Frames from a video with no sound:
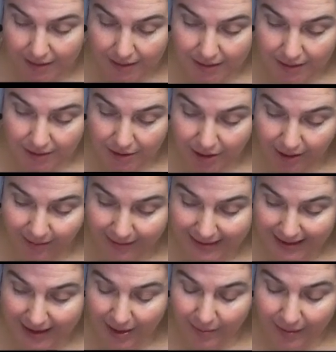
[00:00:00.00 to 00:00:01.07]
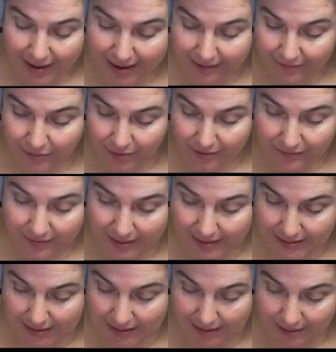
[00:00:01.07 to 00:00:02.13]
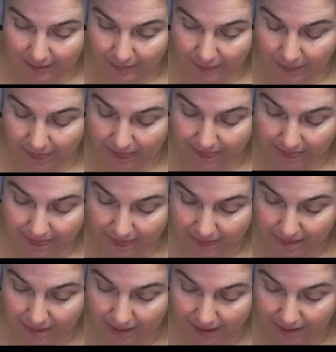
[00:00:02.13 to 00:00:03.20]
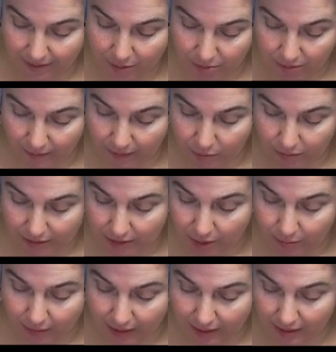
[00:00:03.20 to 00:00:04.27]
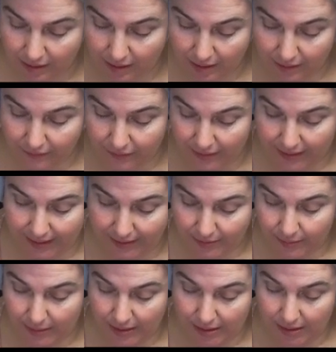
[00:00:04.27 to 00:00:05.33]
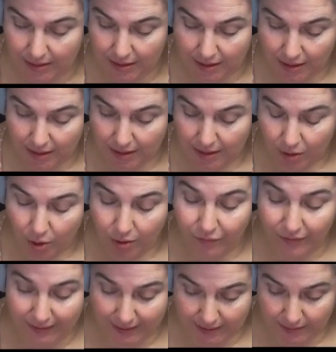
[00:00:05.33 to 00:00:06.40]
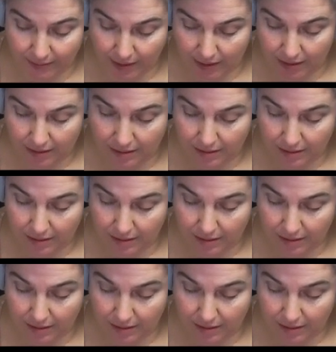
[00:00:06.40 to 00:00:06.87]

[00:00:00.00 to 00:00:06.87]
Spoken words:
Showin came by for a visit. I told him there was no marathon for next month, or for this month,